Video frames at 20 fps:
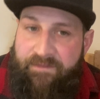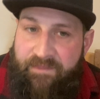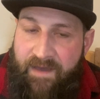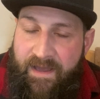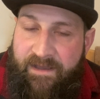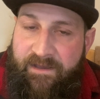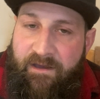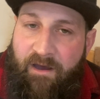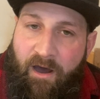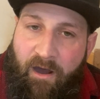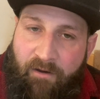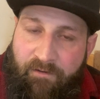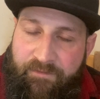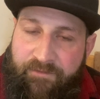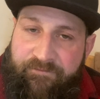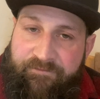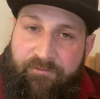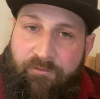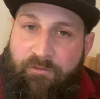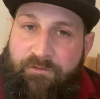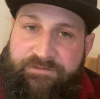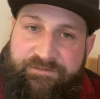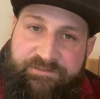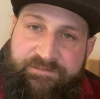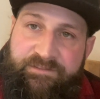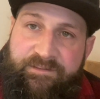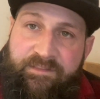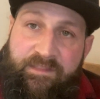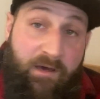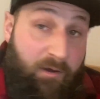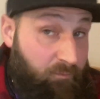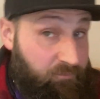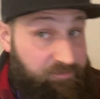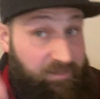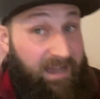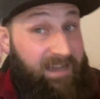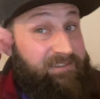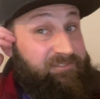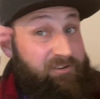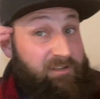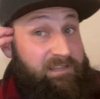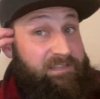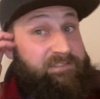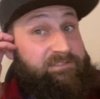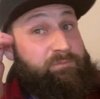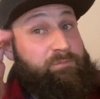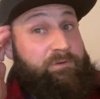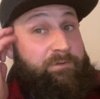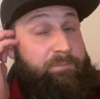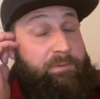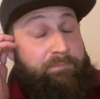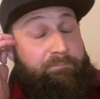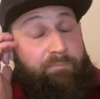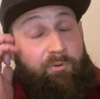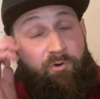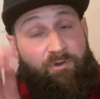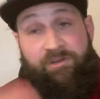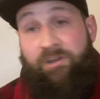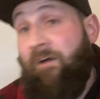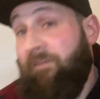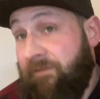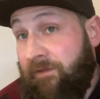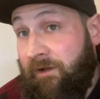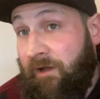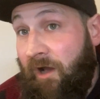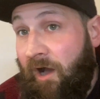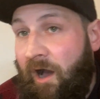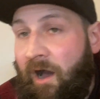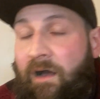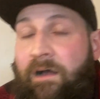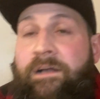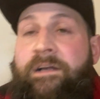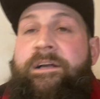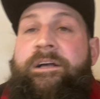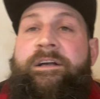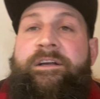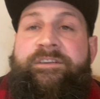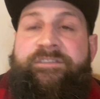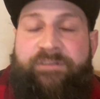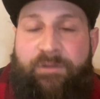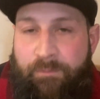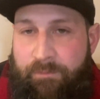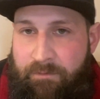that car and the forces that those hydraulics would have been putting on the car. So we